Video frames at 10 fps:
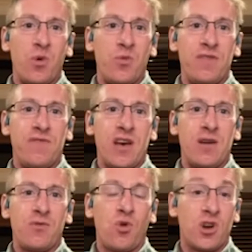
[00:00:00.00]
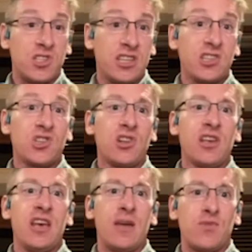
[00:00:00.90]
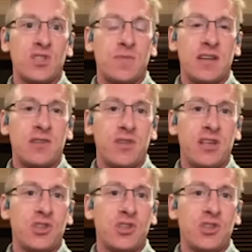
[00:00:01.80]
what we found cross-sectionally and prospectively